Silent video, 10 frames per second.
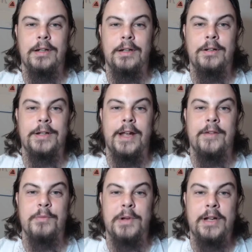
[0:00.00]
Good day,
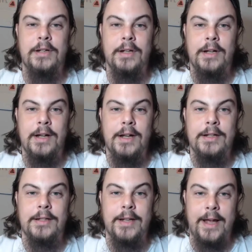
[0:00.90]
everybody.
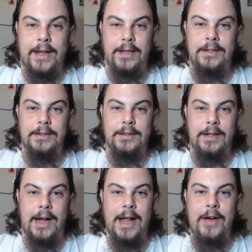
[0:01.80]
Today
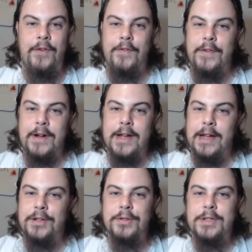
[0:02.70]
I have a very
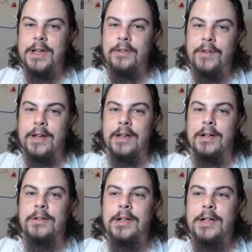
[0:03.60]
interesting
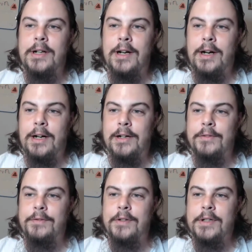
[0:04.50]
video
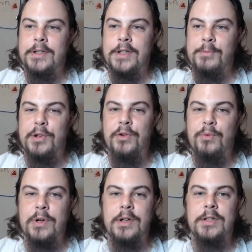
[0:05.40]
of someone who
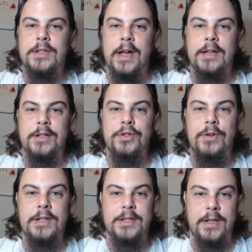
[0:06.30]
works as a
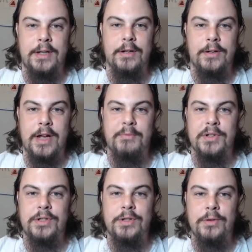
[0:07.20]
trustee. Her name
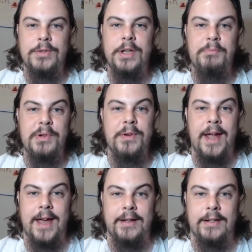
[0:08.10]
is Susan
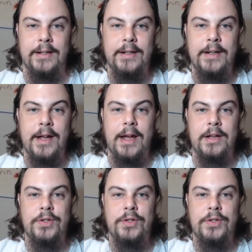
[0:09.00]
Buchanan, and